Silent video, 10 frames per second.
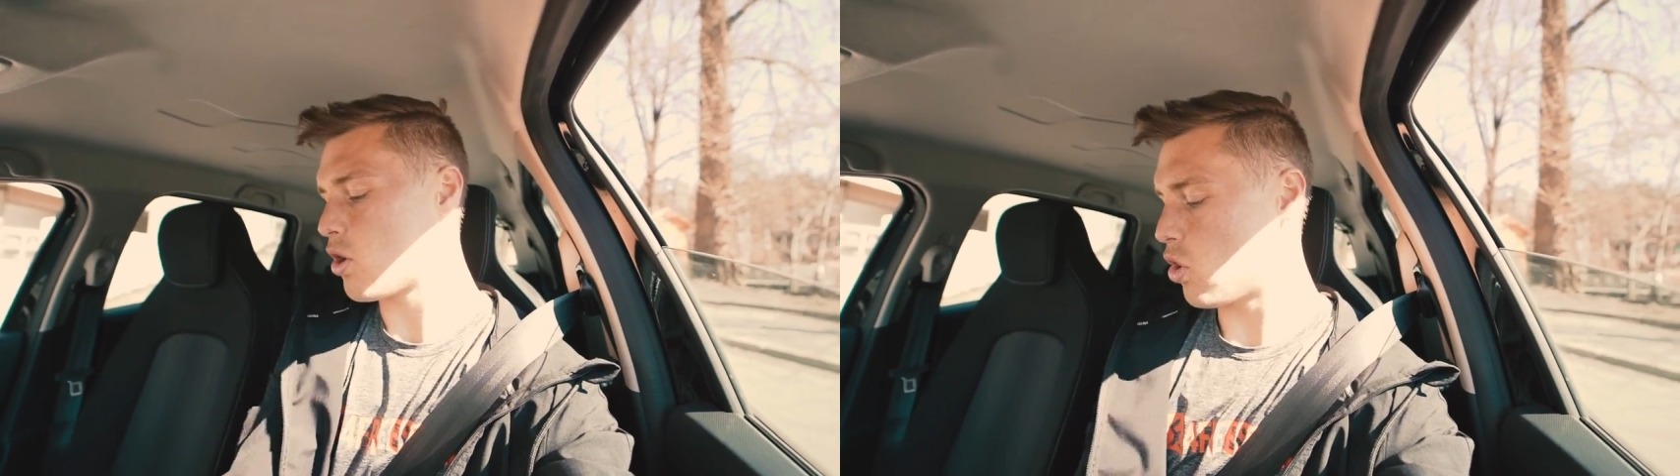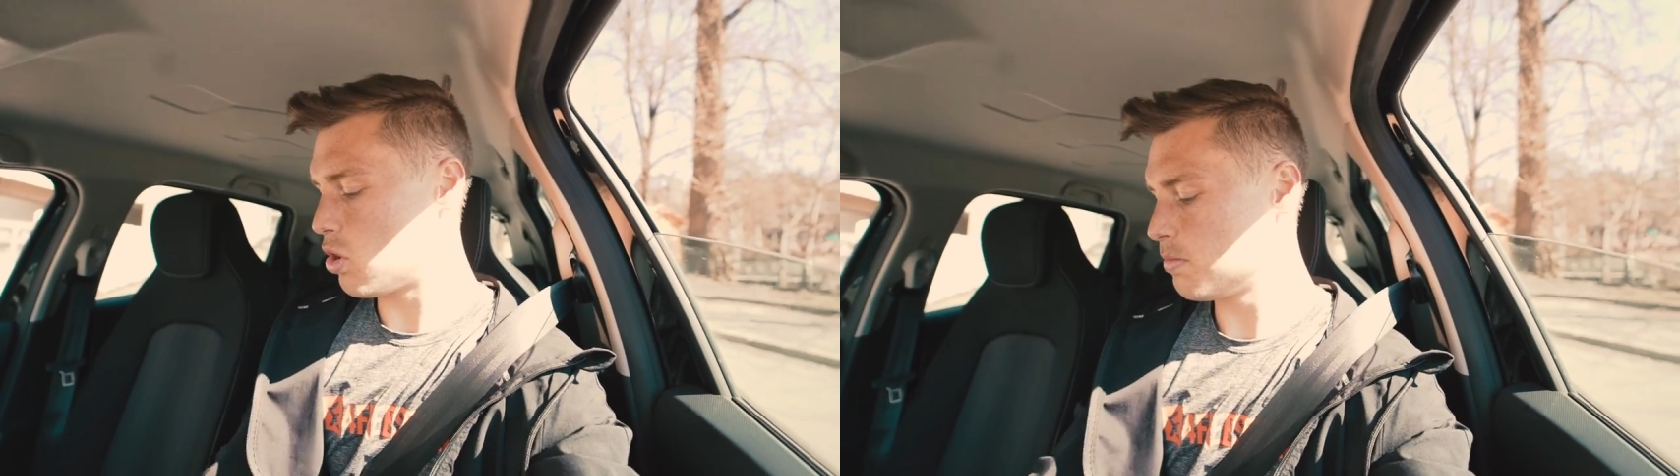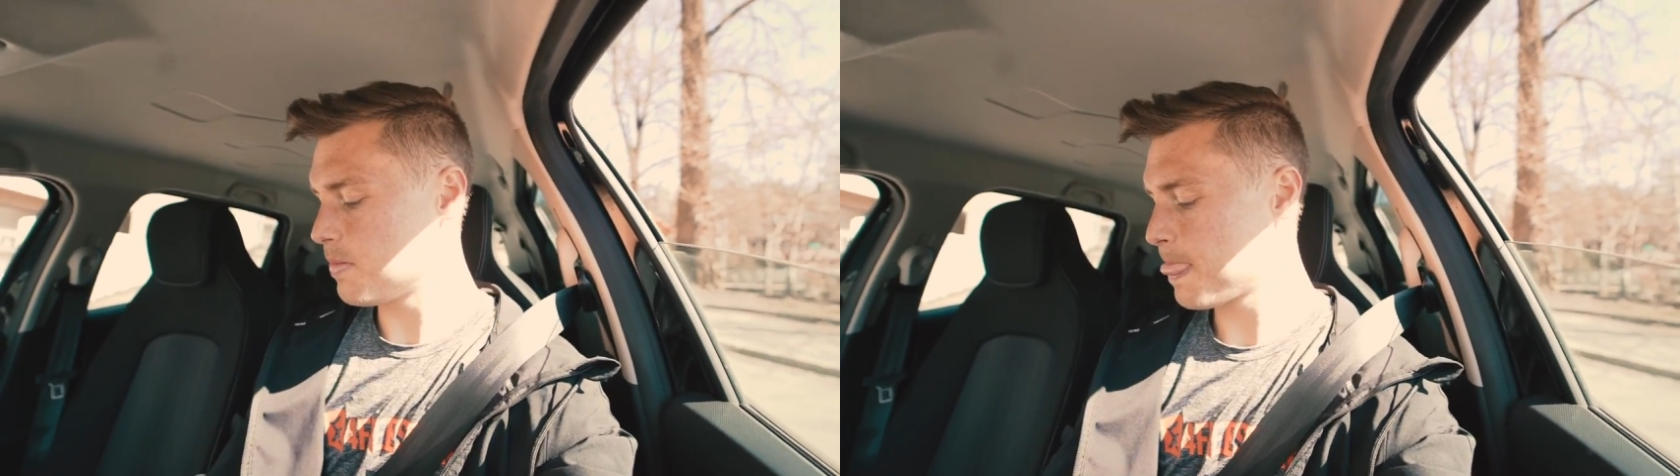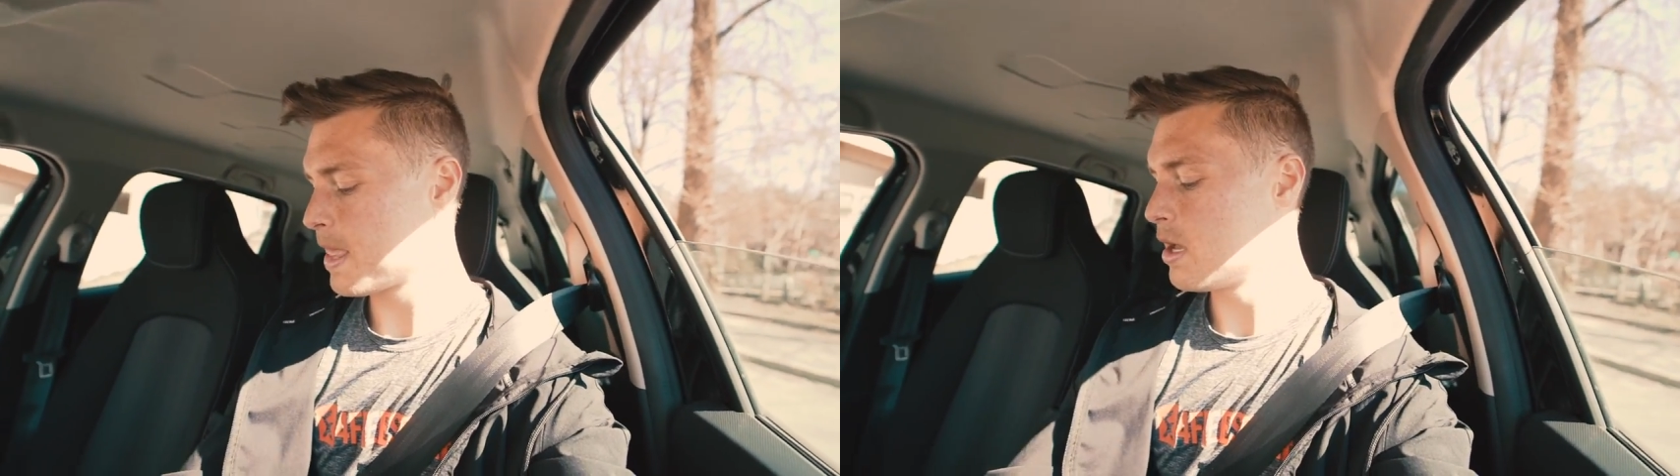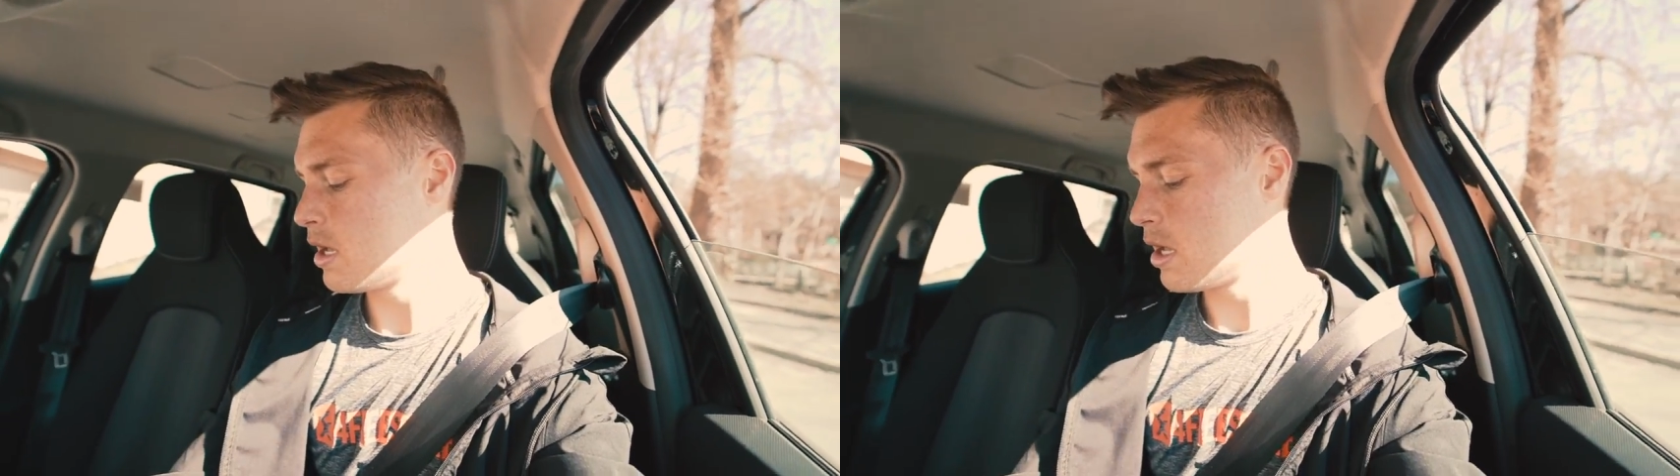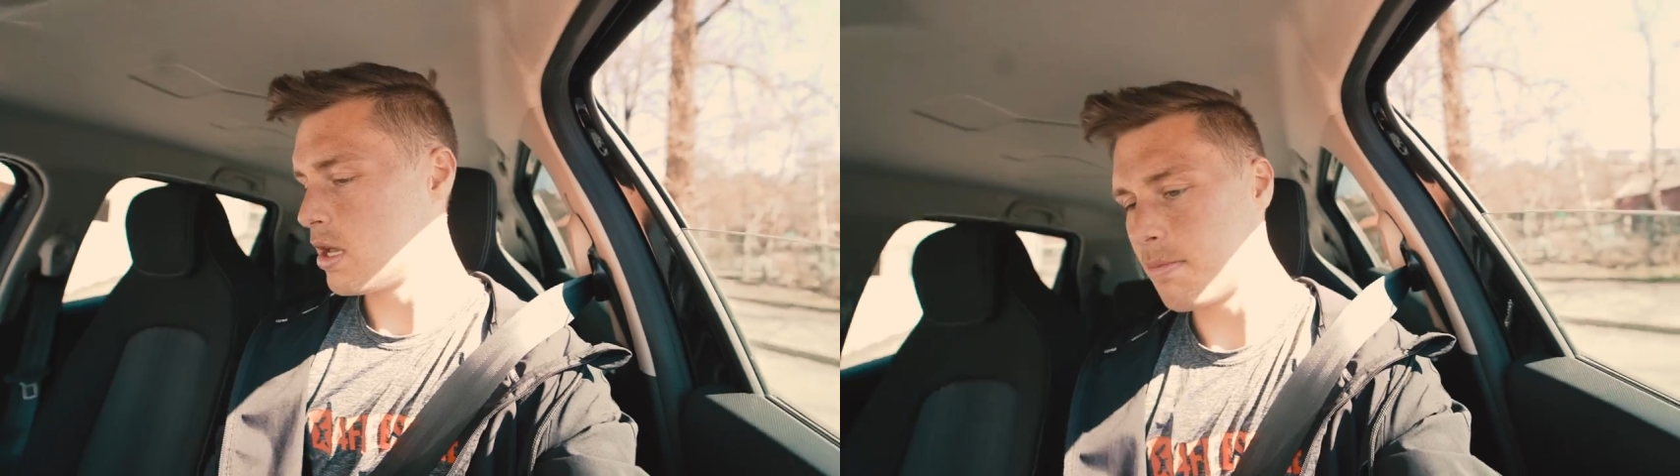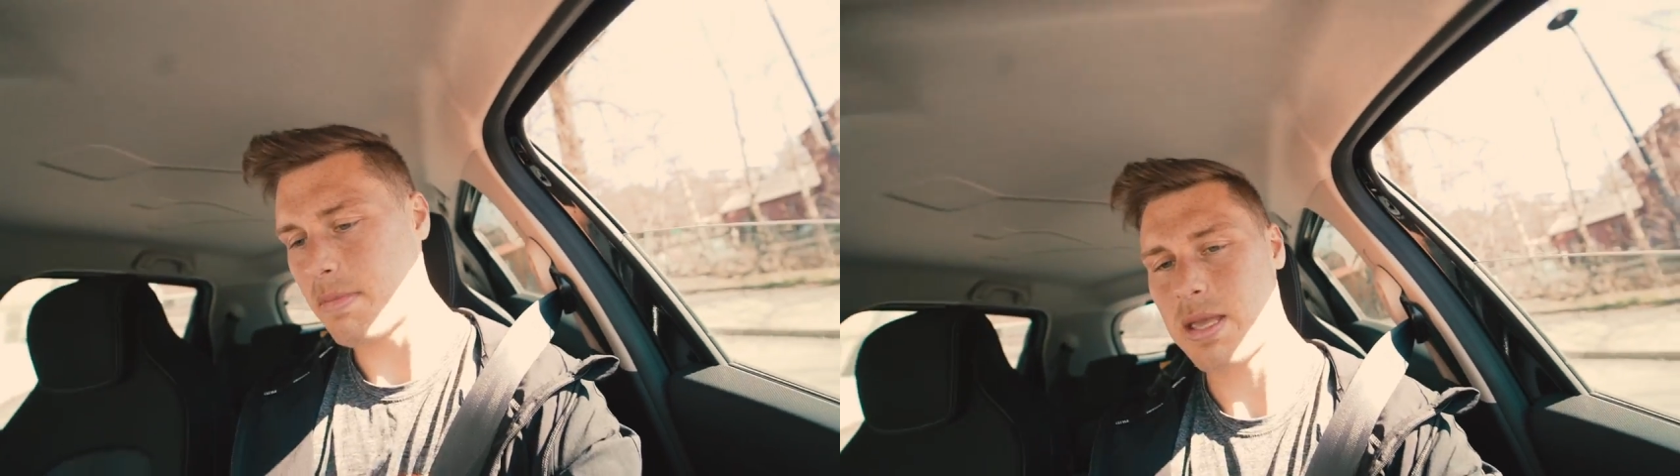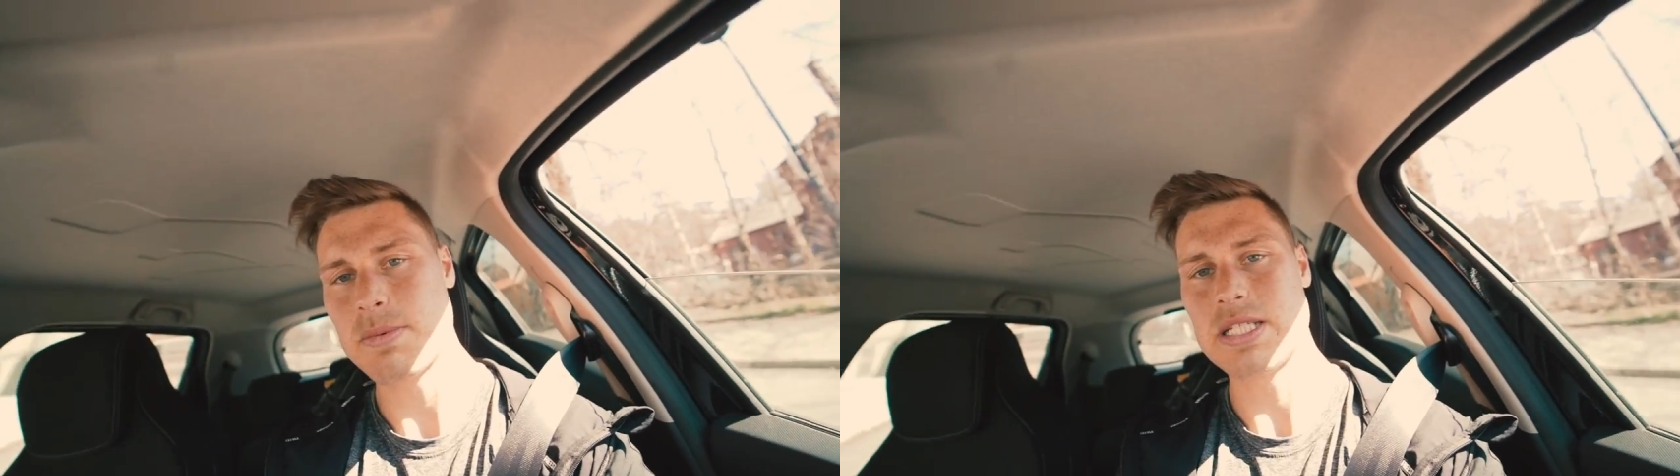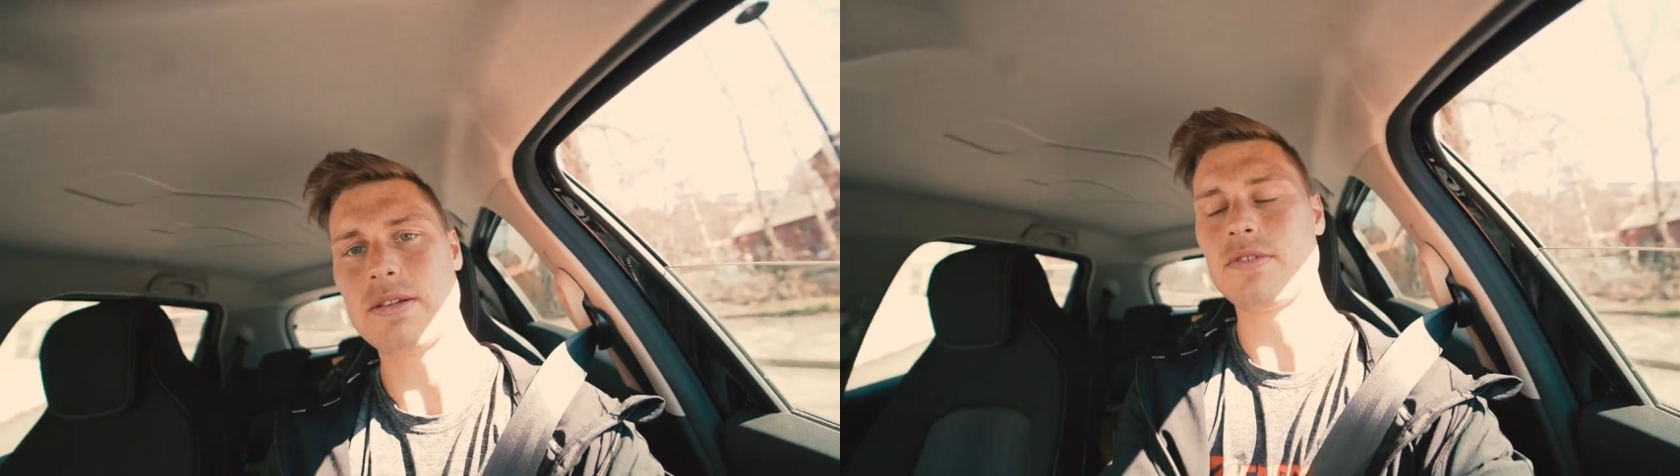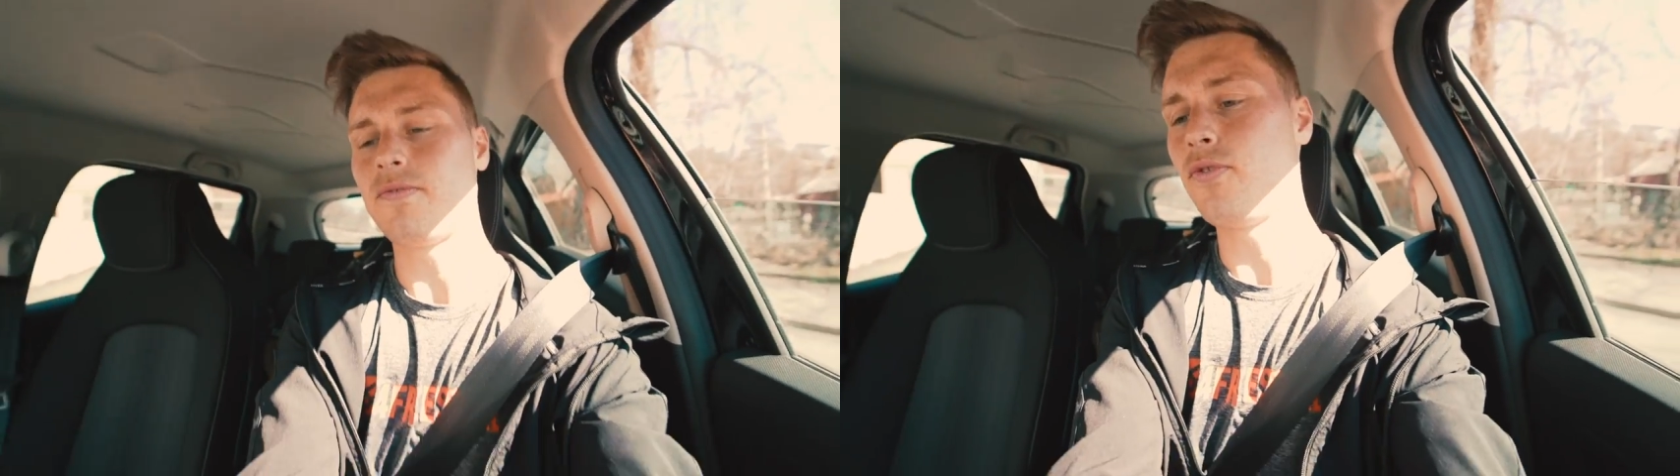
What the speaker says: home, make myself some